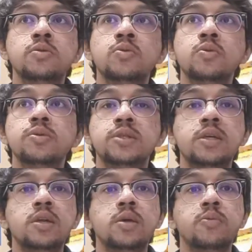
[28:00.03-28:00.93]
no
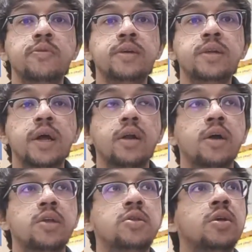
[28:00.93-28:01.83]
scene in the movie that
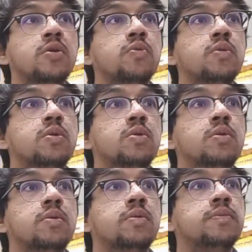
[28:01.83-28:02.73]
I think
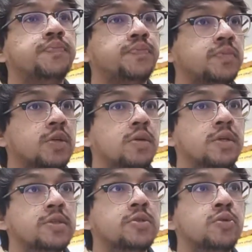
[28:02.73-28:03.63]

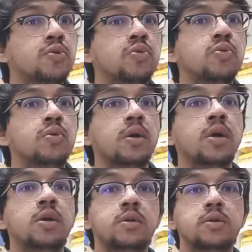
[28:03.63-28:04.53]
is too
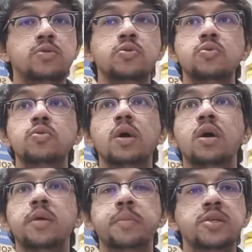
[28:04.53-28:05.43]

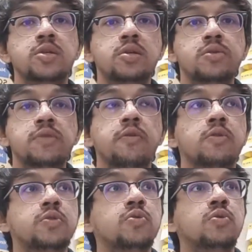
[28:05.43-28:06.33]
imaginative or
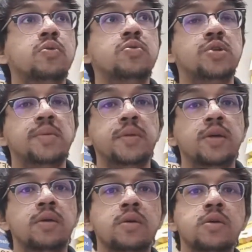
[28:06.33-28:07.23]
too dreamy.
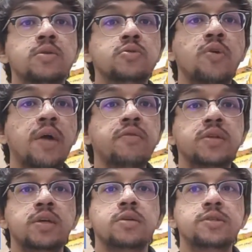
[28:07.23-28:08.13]
So
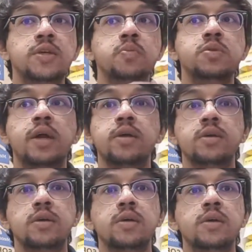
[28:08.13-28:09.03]
everything seems like
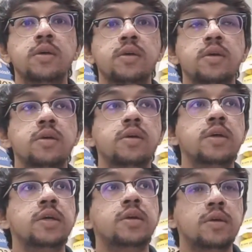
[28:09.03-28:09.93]

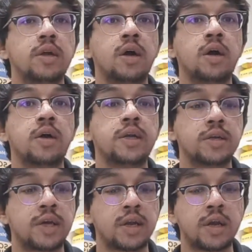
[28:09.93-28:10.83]

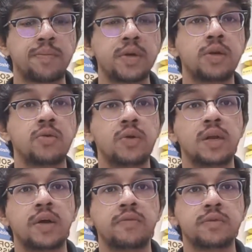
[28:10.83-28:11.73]
it can happen in real
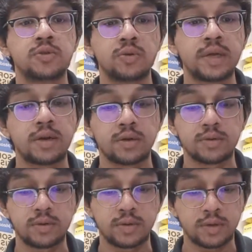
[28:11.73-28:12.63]
life. So that
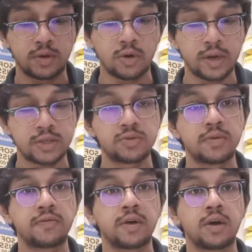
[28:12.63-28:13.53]
connects
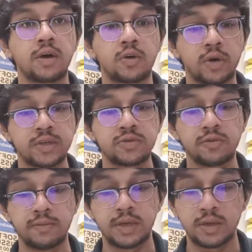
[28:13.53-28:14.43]

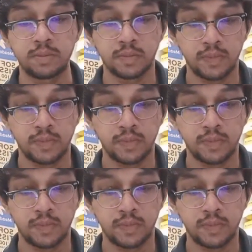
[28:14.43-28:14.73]
with me